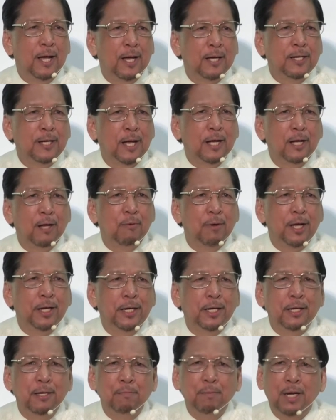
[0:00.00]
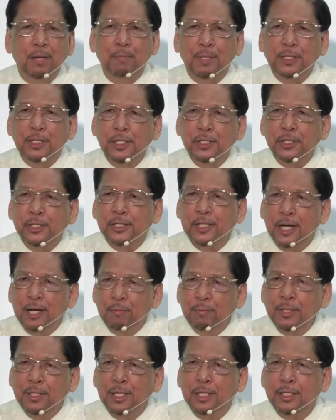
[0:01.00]
uh, gagawa ng iba, but He's
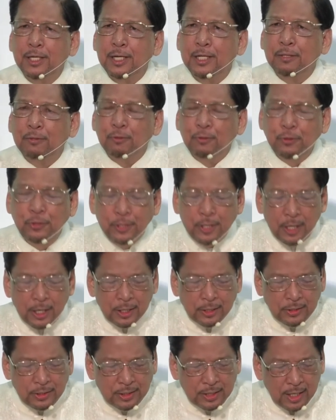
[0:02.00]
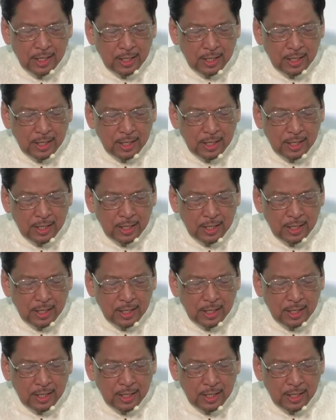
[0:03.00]
coming again to judge